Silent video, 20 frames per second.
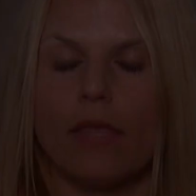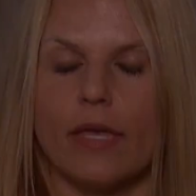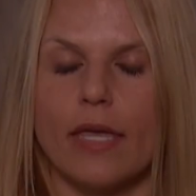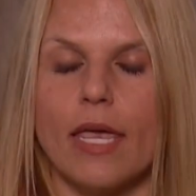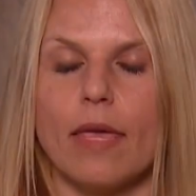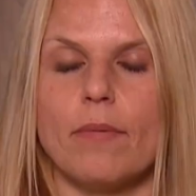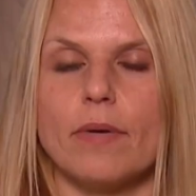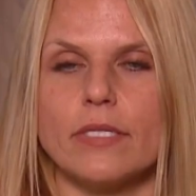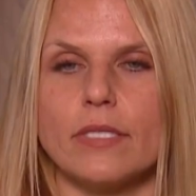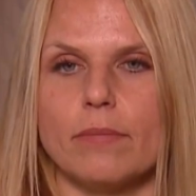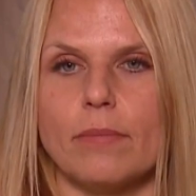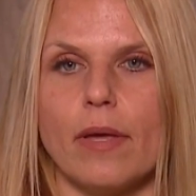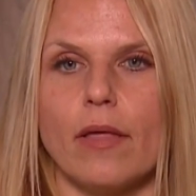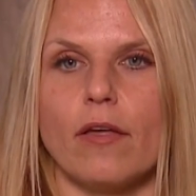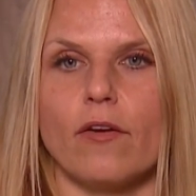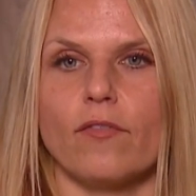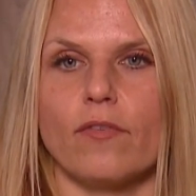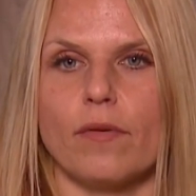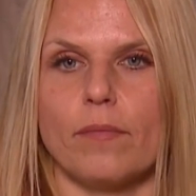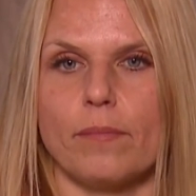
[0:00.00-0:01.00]
To keep
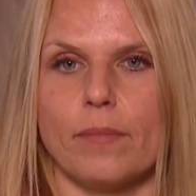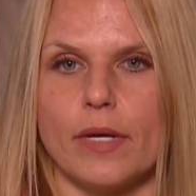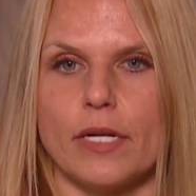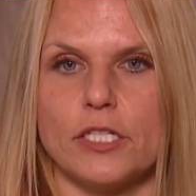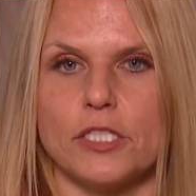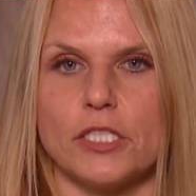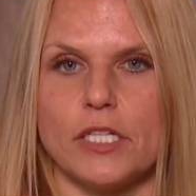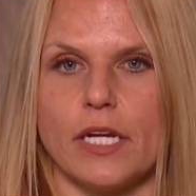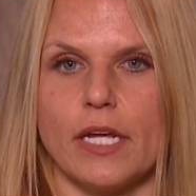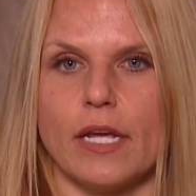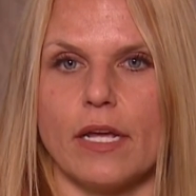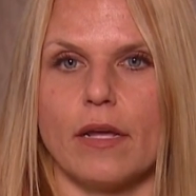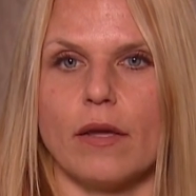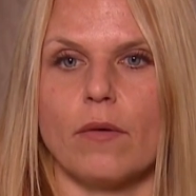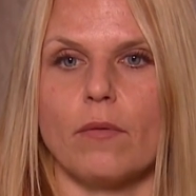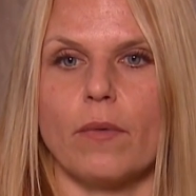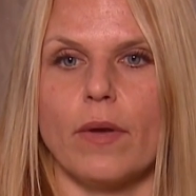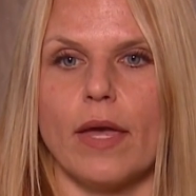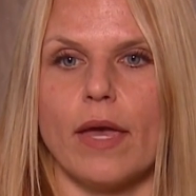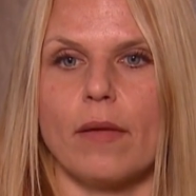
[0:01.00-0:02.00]
Isabella from binging,
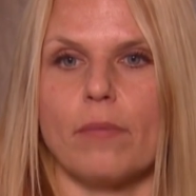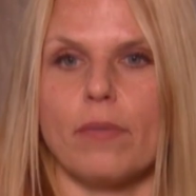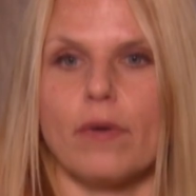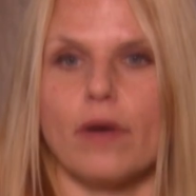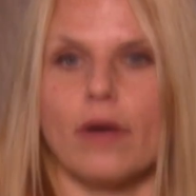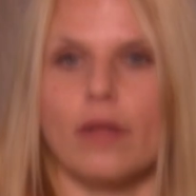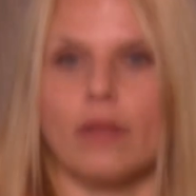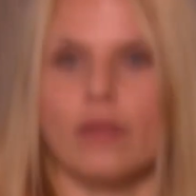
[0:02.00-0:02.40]
we had put